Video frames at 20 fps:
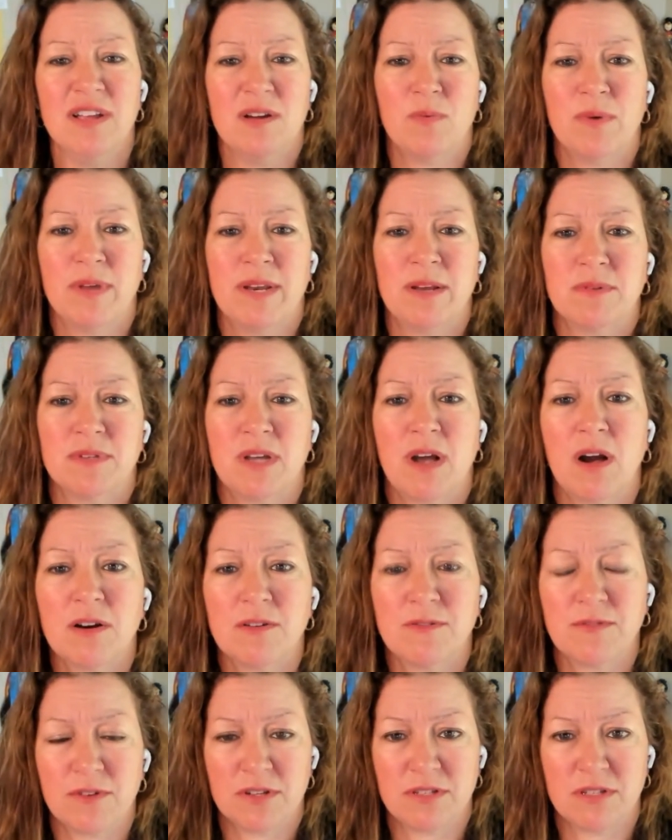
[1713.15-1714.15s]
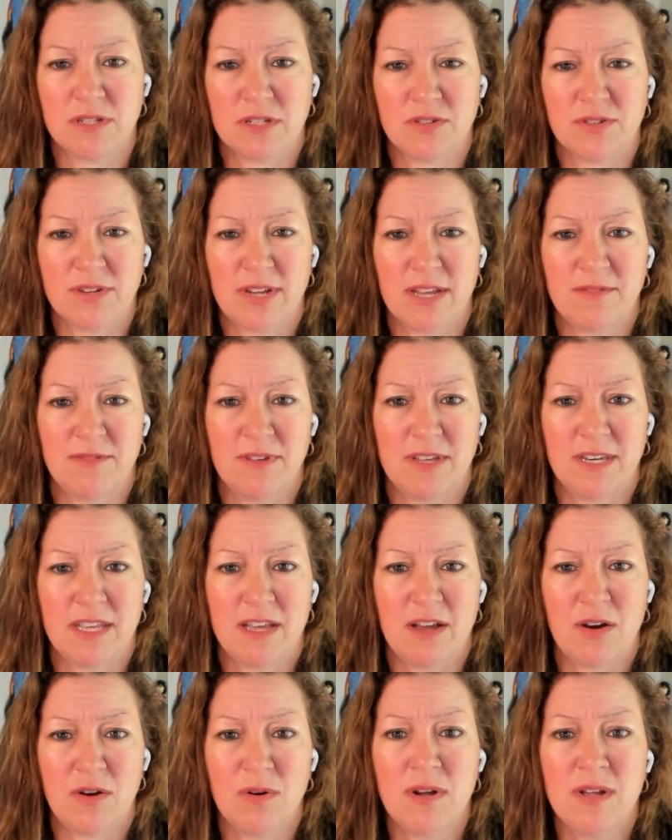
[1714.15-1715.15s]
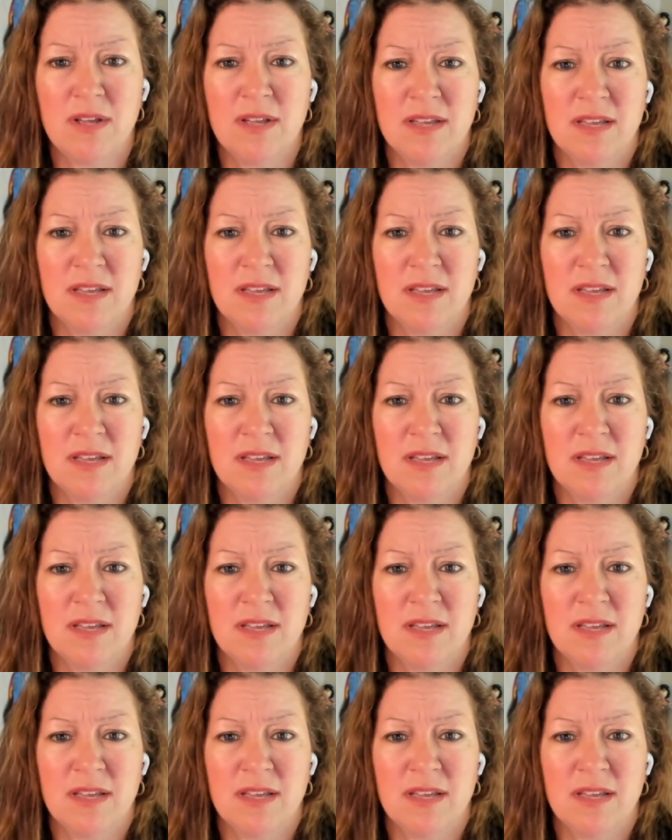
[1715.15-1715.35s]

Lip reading: when it was hard for us to create video,